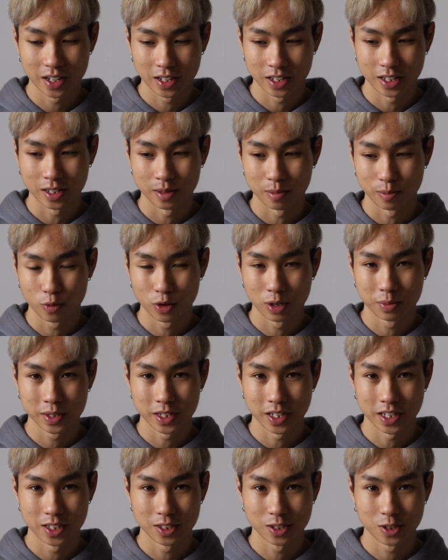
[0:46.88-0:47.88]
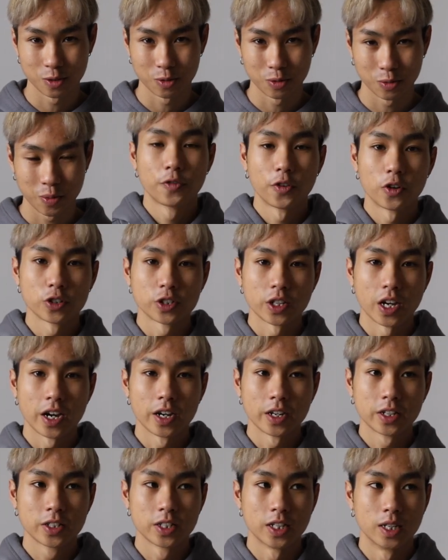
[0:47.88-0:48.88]
Um, website. So the first
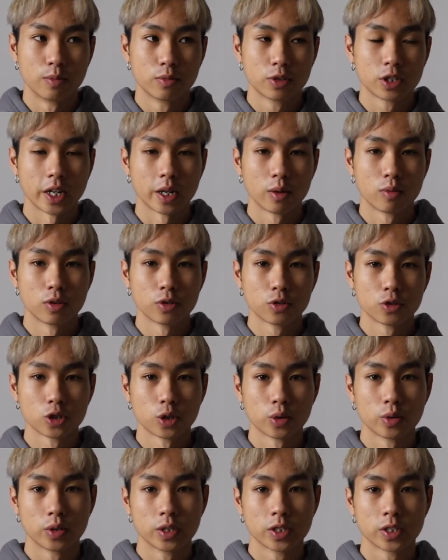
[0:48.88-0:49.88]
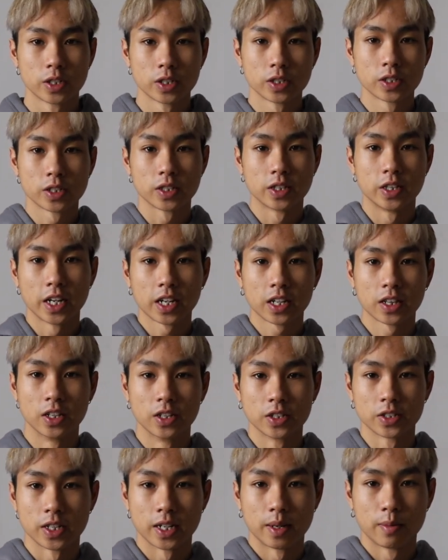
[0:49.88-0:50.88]
item which I want to show you is this
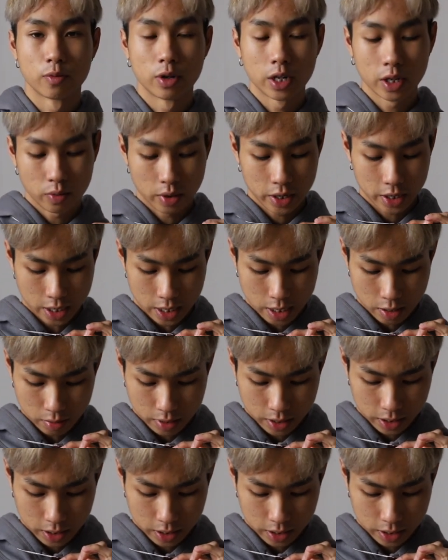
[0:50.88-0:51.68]
necklace that I'm wearing right now.